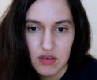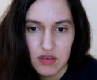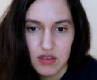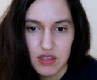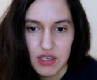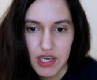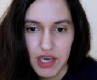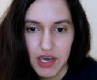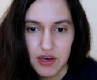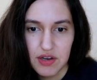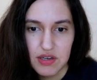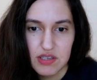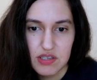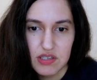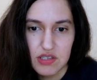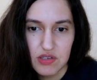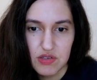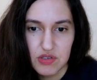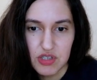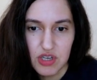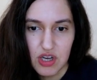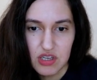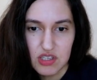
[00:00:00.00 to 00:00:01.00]
Kara
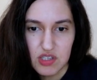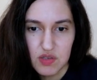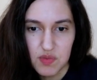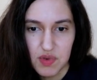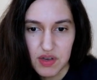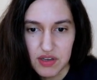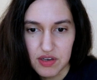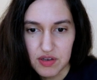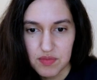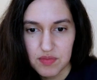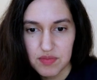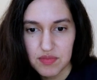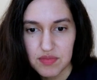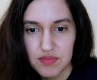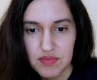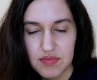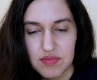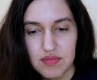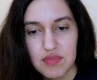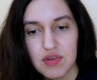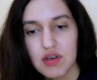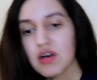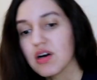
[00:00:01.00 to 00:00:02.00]
still talks about him,
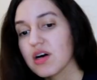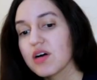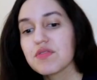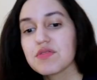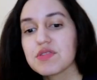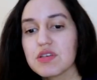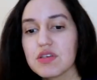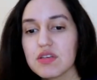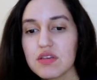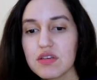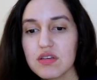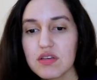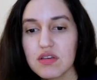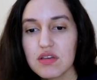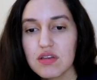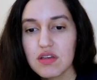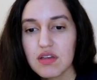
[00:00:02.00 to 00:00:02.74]
often.